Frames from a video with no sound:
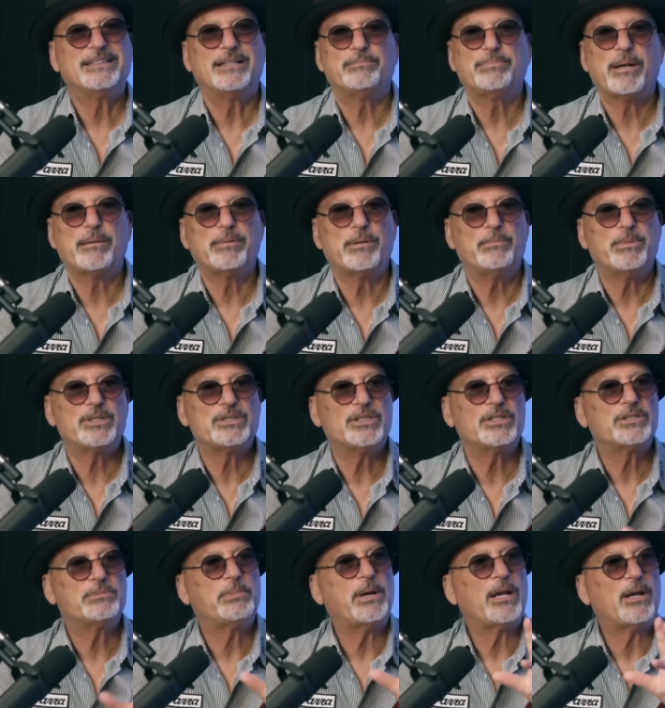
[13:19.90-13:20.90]
I probably missed a
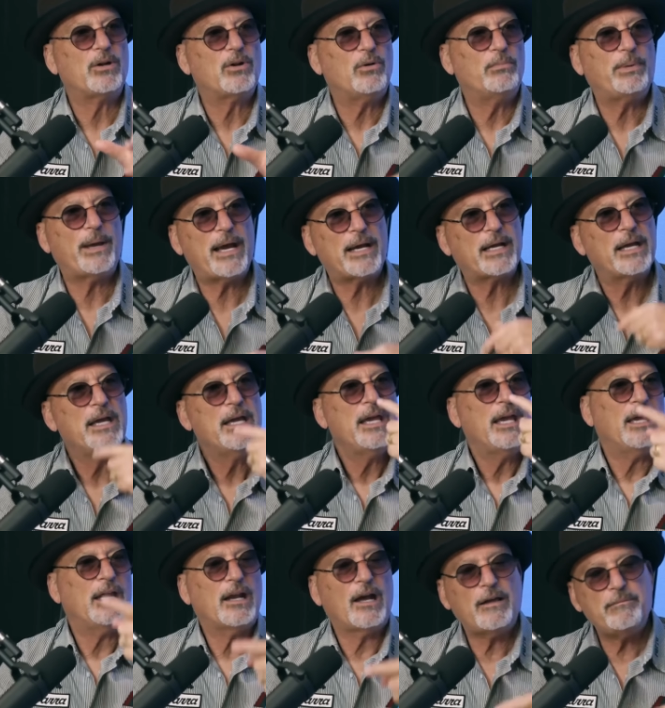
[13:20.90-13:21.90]
spot, I'll go back.
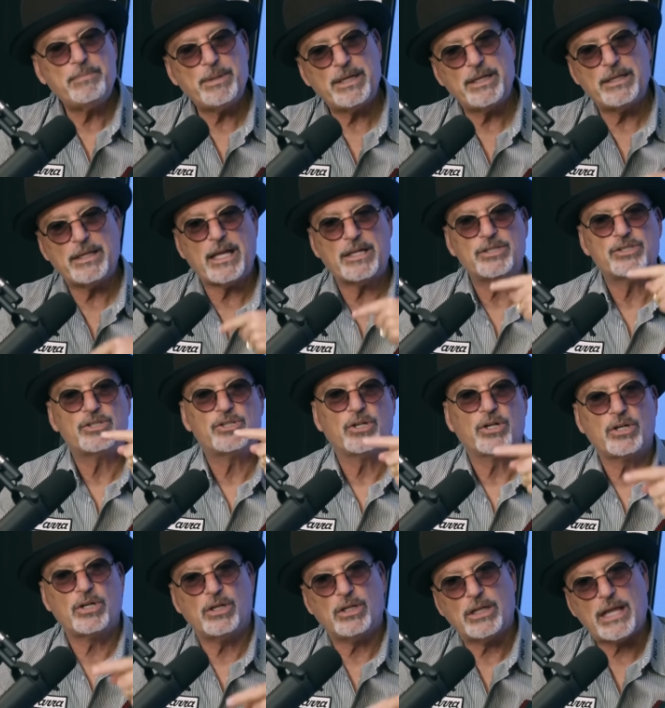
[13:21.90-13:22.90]
And I've been in that
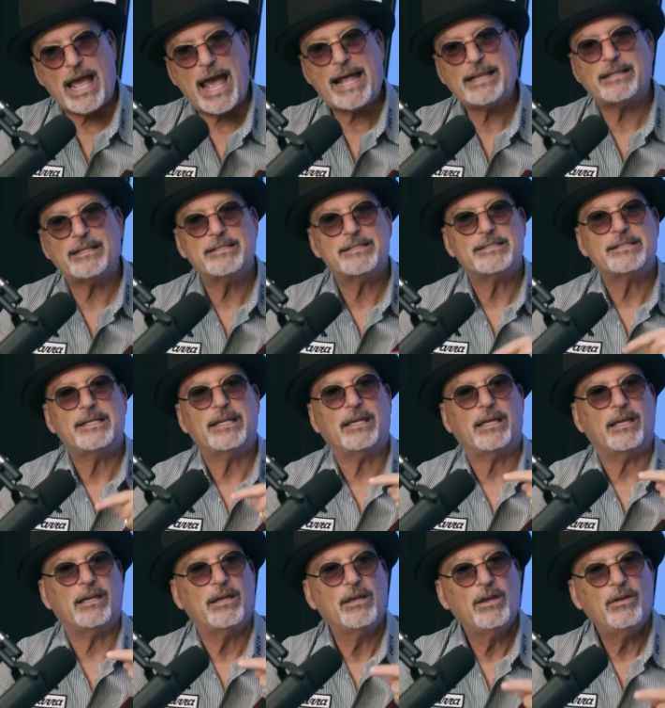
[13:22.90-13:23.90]
circle at the
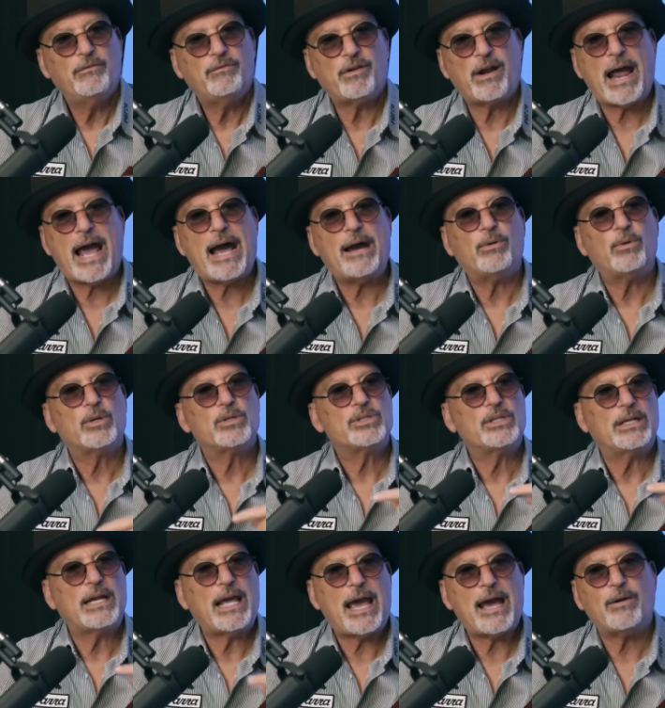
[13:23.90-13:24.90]
sink for hours
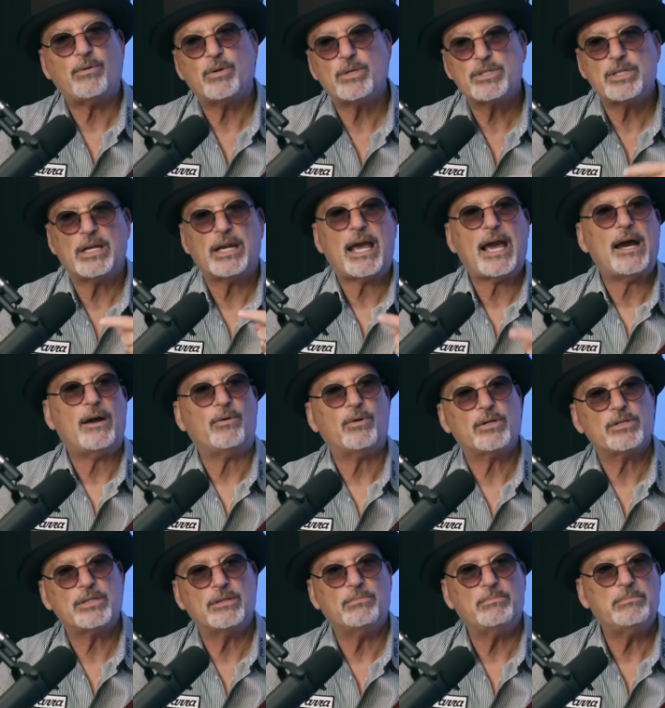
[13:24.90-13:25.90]
and hours and
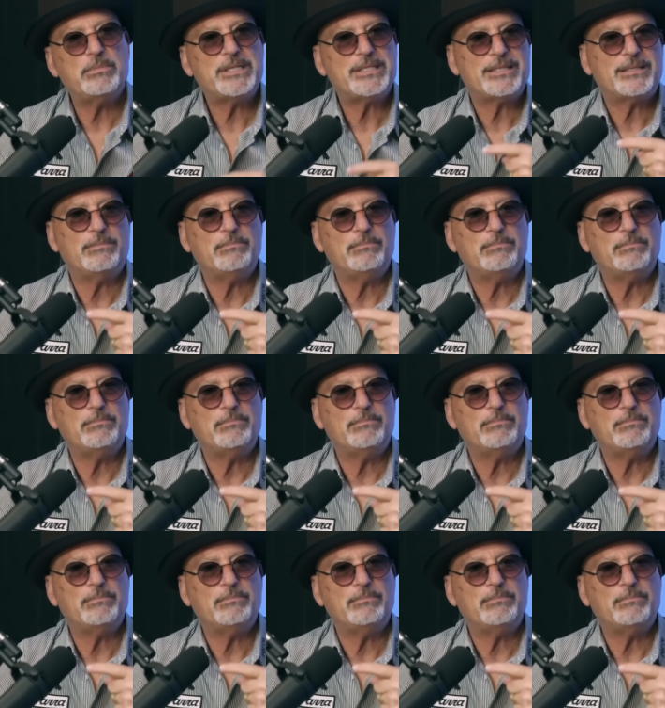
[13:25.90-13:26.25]
hours, and missed